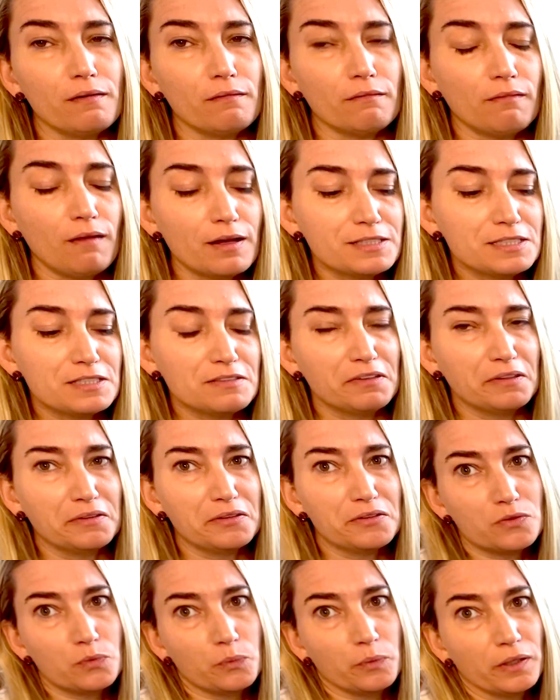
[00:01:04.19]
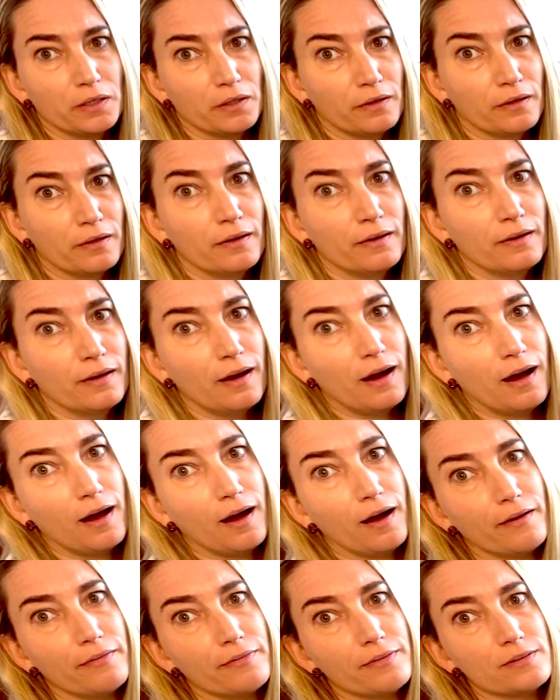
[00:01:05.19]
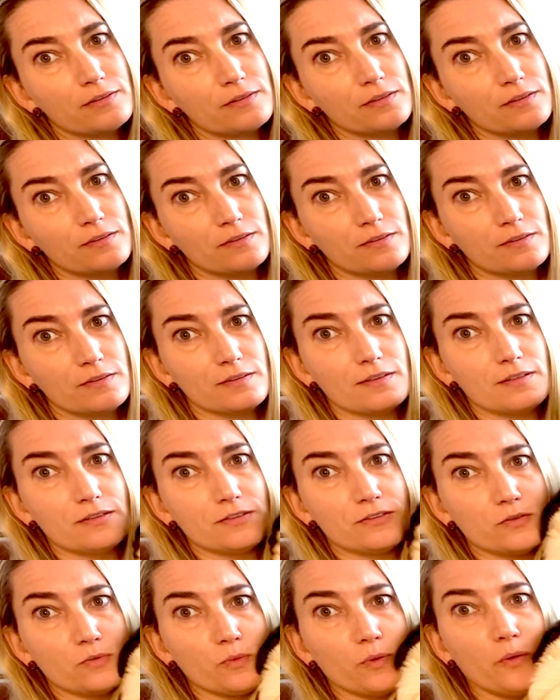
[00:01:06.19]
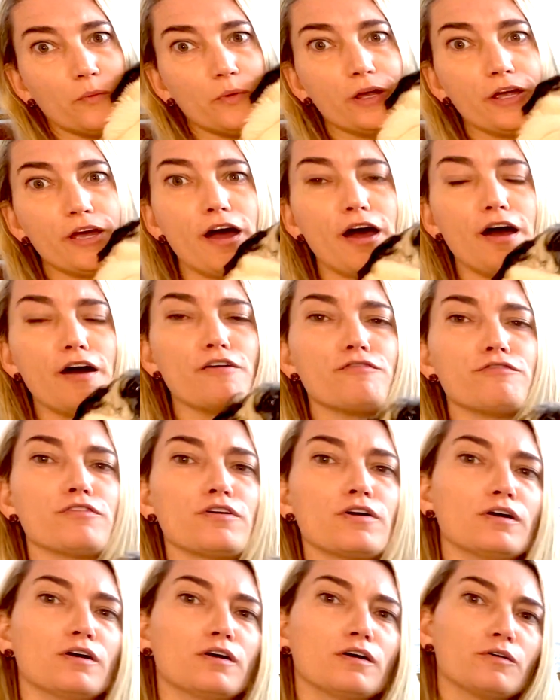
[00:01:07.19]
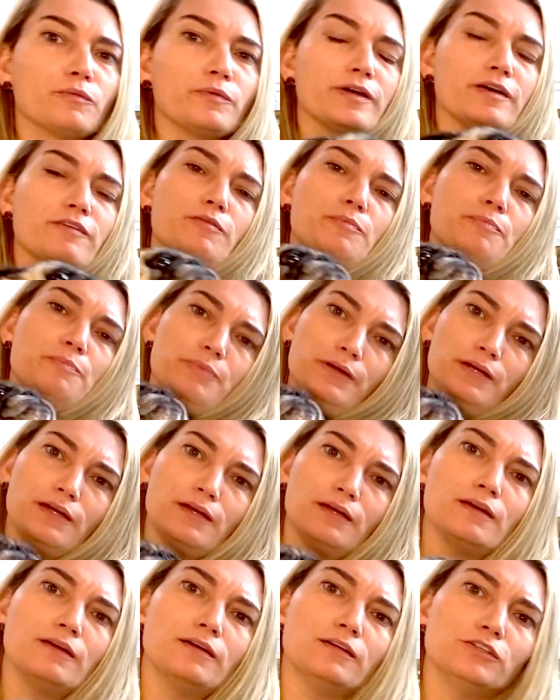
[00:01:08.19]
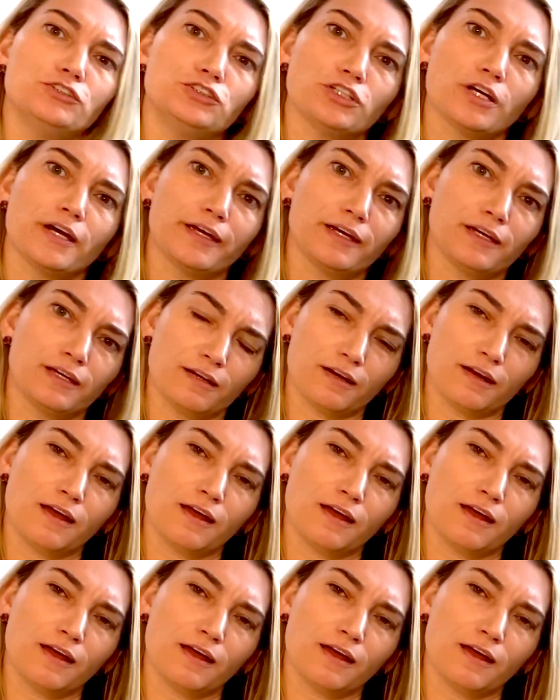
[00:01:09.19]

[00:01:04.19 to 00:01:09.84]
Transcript: ate lots of it this week. This is what we have. We have a big, giant